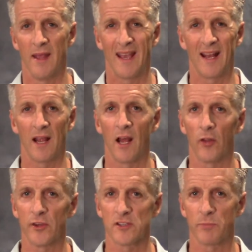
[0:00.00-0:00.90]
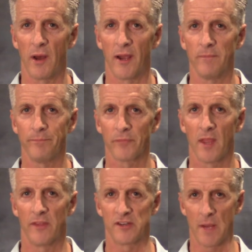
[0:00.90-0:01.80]
In a healthy spine,
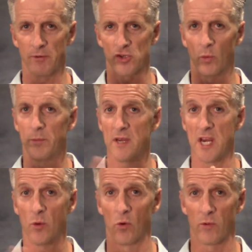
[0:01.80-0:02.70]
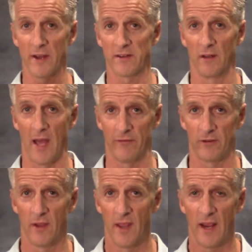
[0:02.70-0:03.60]
the temperature will be equal right to left.
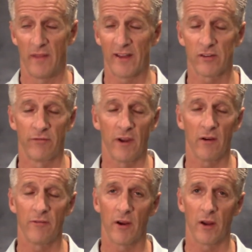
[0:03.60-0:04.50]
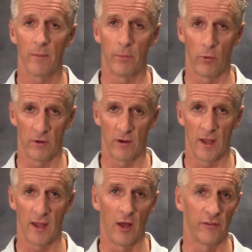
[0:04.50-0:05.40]
And that's a very, very important
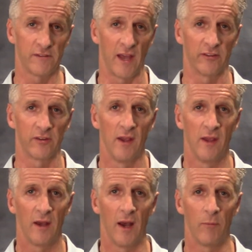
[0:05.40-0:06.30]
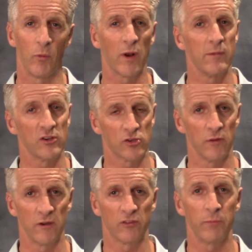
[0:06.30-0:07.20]
health test. We want to make
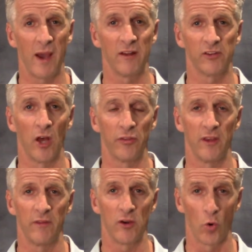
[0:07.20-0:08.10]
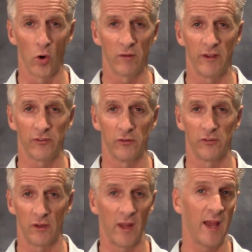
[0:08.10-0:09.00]
sure that your spine is healthy and that your organ
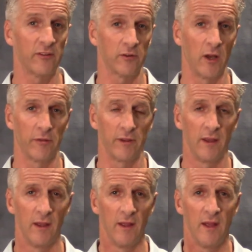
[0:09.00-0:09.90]
vessels and glands are healthy.